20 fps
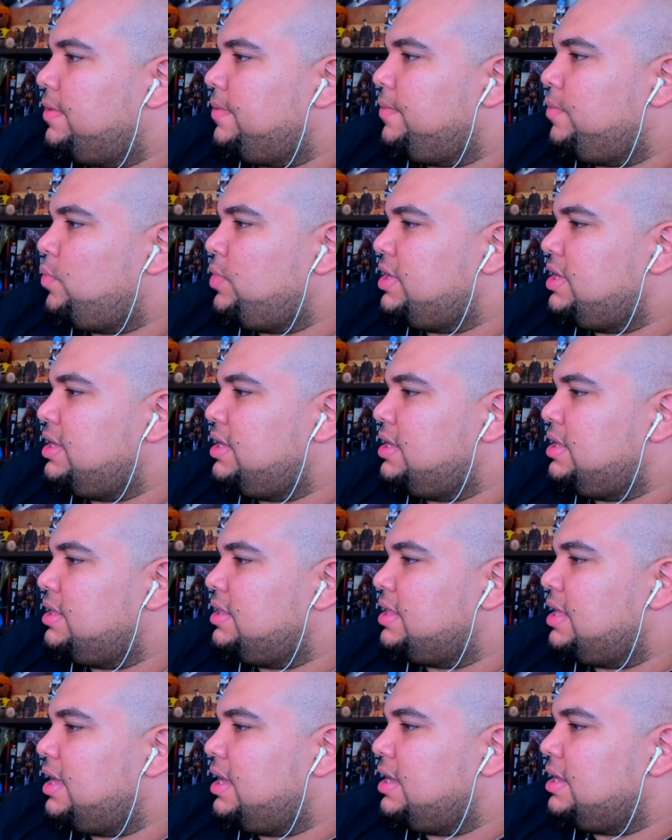We
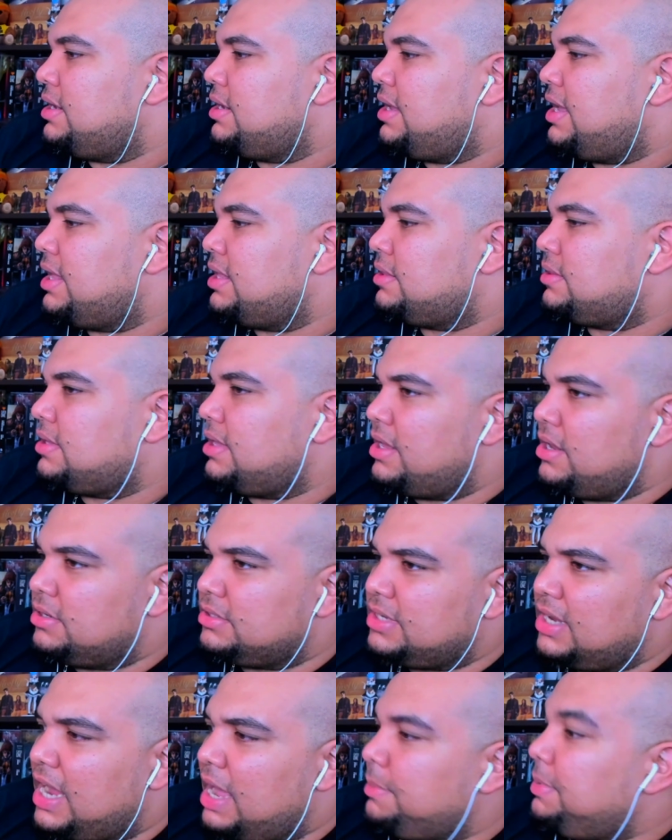then get the
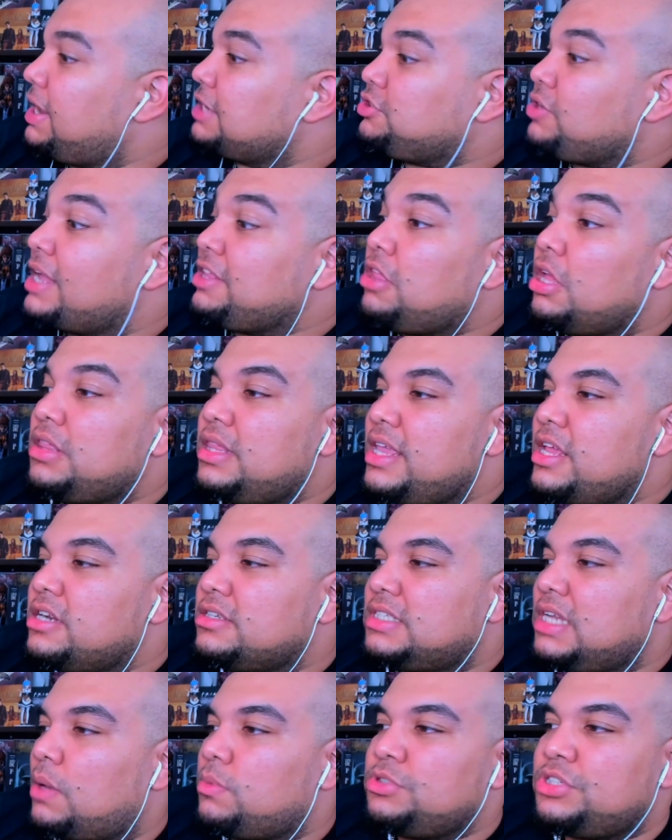intersect happening. So I thought the
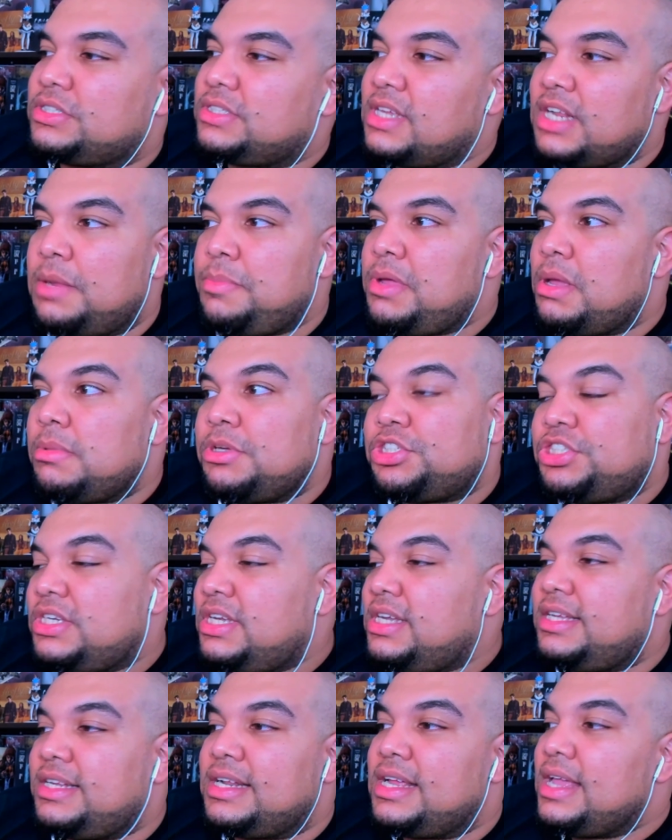intersect was just going to be a
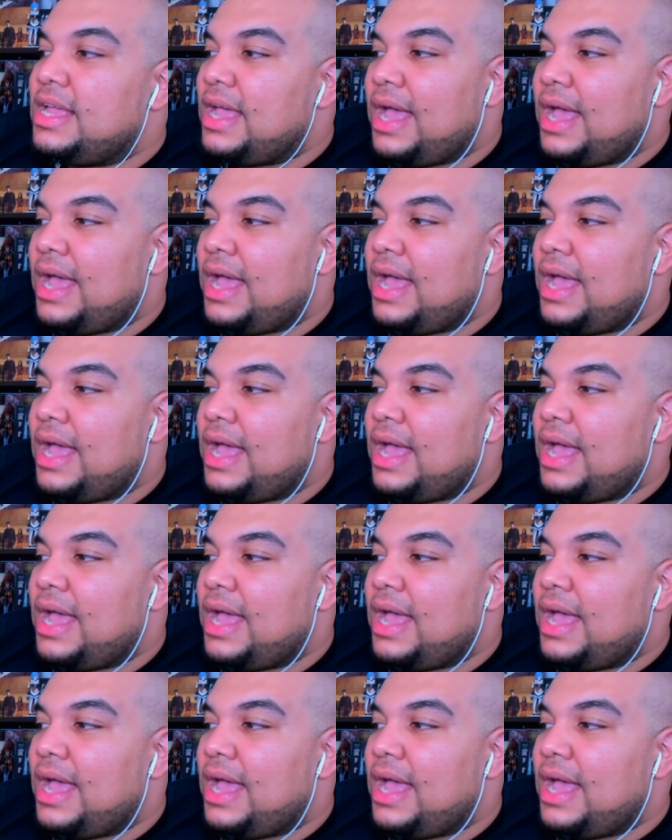machine.